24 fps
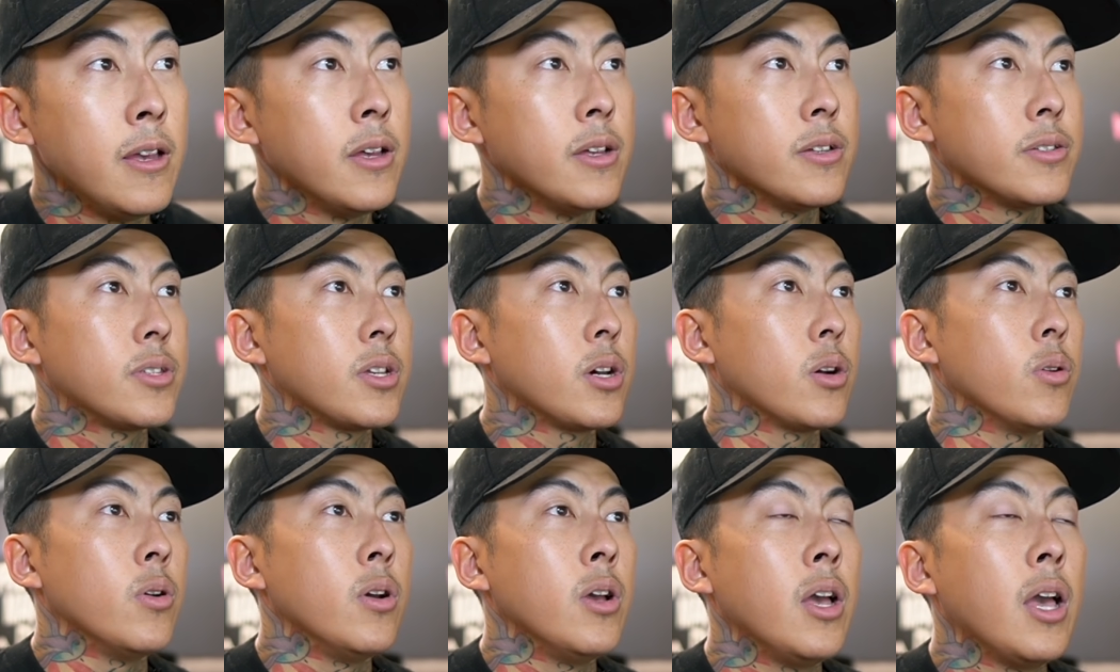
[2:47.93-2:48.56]

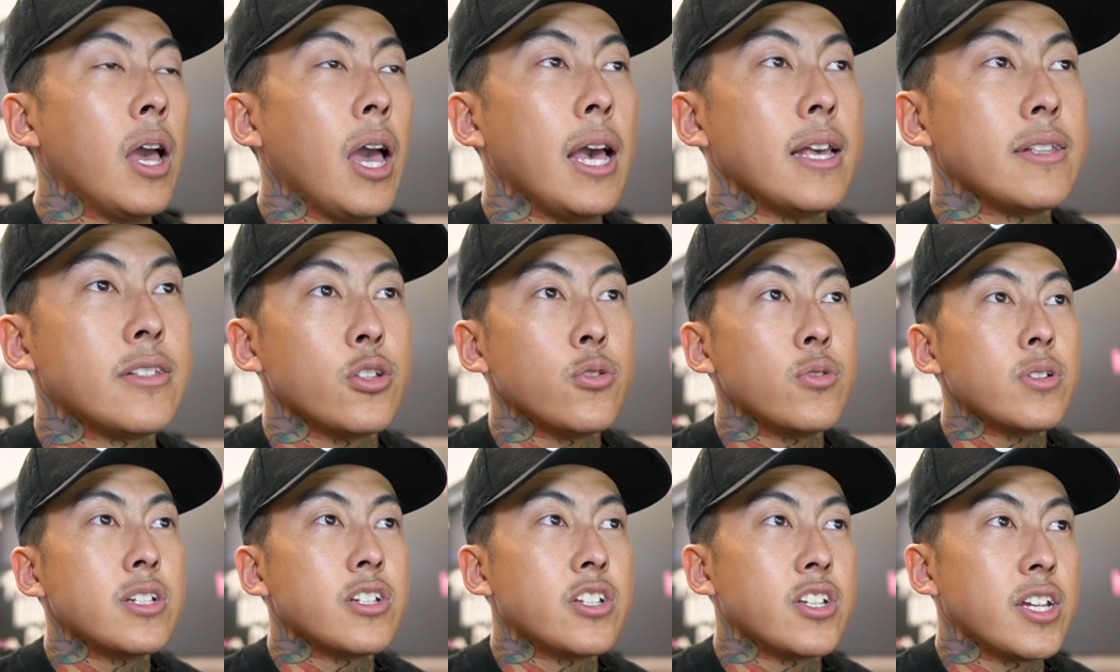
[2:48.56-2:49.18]
So as
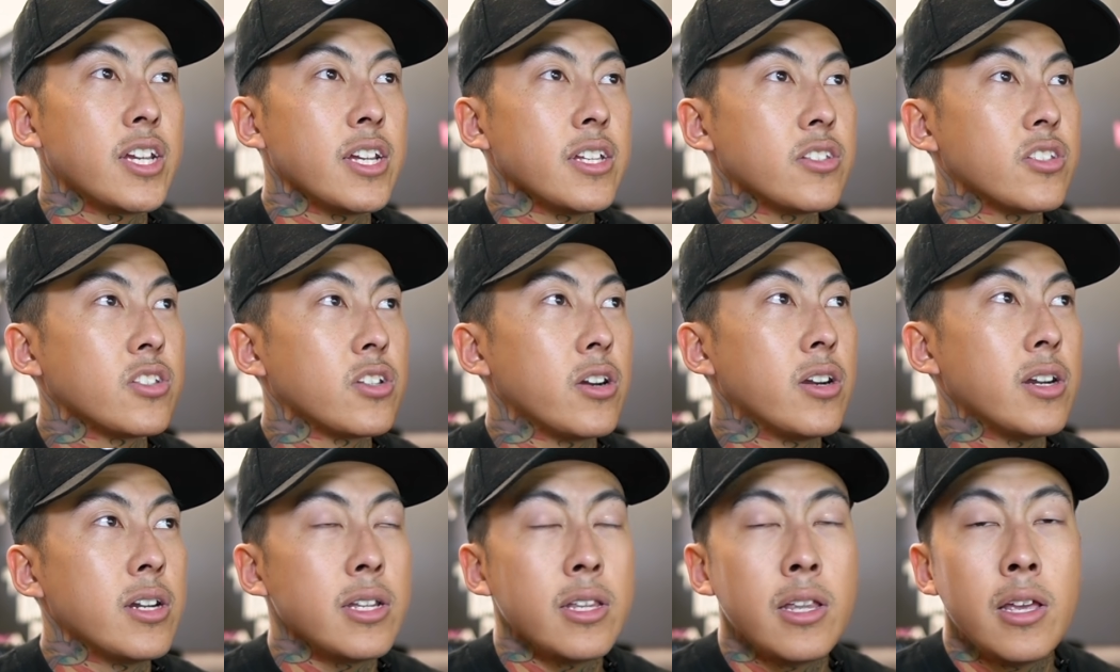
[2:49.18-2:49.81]
soon as you get
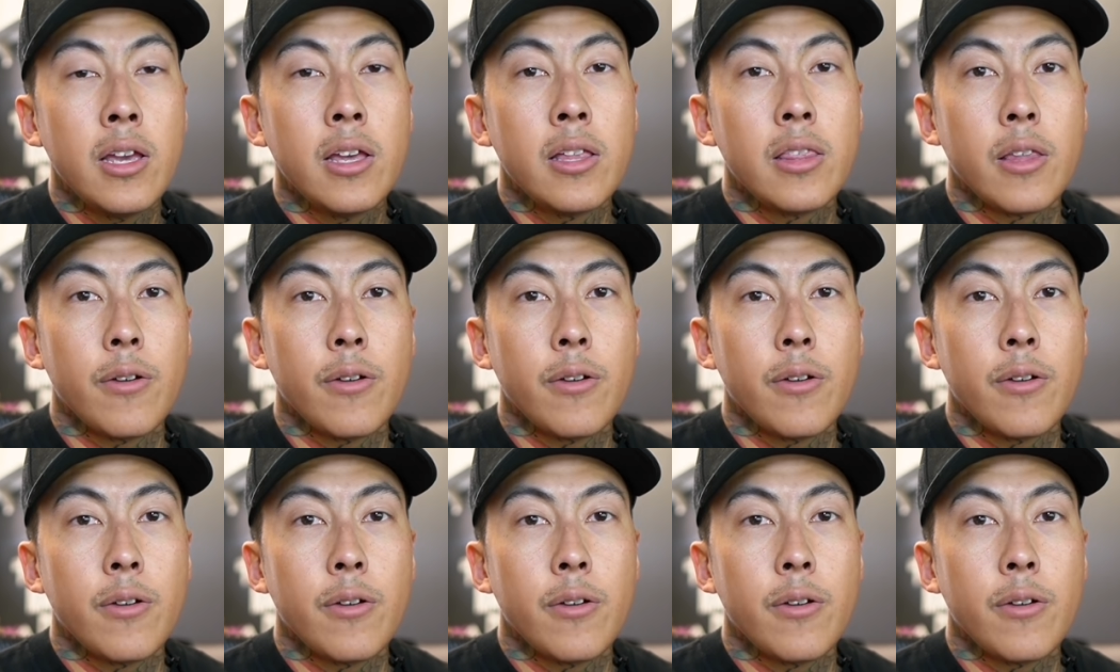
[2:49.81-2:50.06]
started,